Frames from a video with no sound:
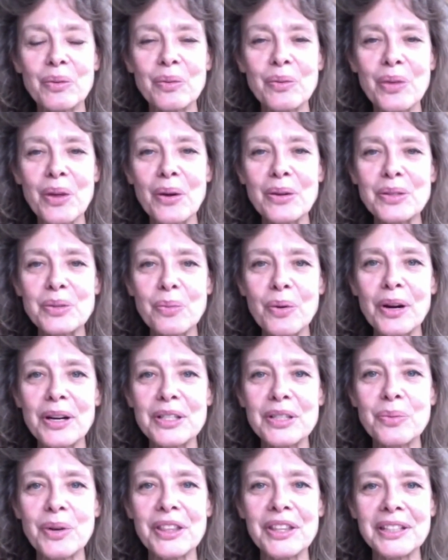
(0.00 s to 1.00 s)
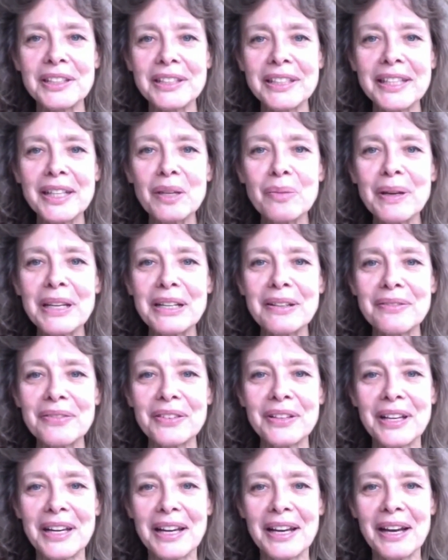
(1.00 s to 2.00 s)
those words with a little bit
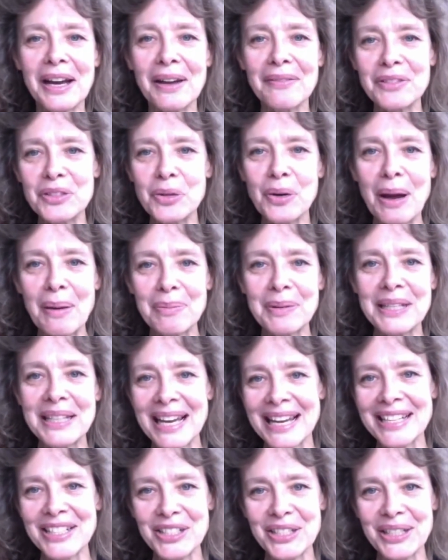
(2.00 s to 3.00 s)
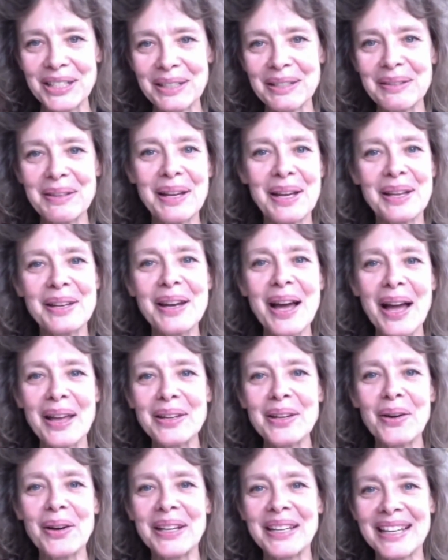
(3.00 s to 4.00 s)
of trepidation, not
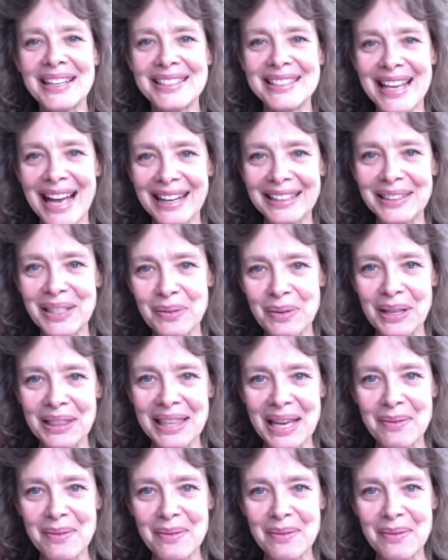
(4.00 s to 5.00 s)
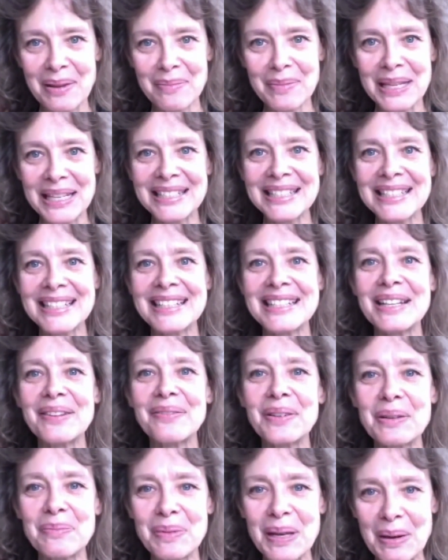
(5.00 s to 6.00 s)
knowing exactly what they might mean to
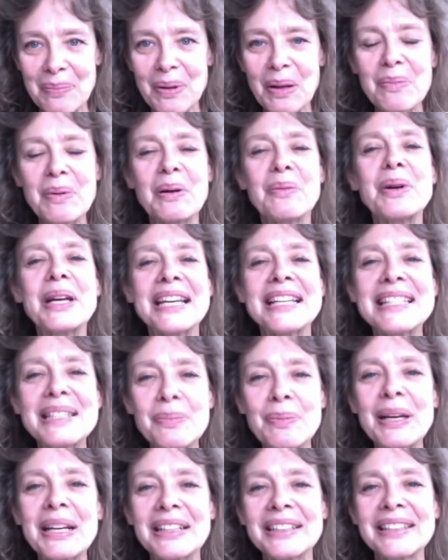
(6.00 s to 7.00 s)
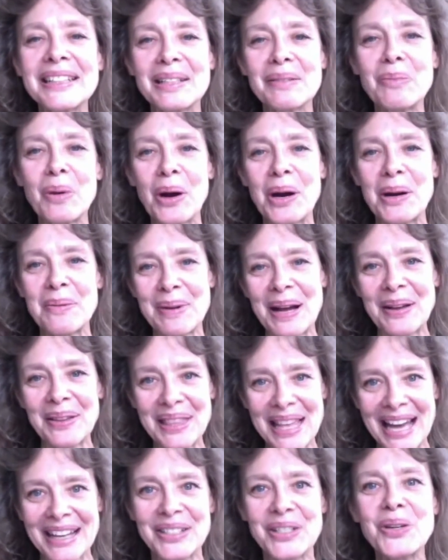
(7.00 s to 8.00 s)
different people, but we can speak a little more
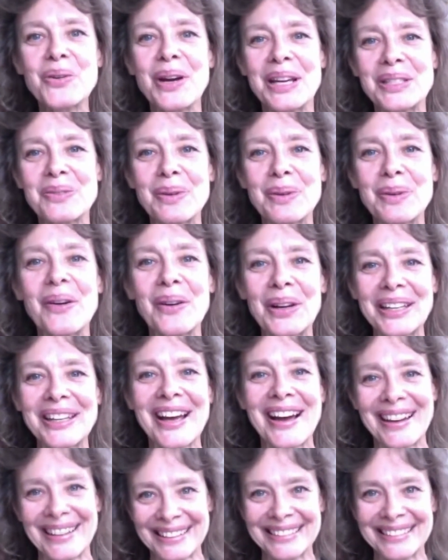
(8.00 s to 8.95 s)
about that too as we go along.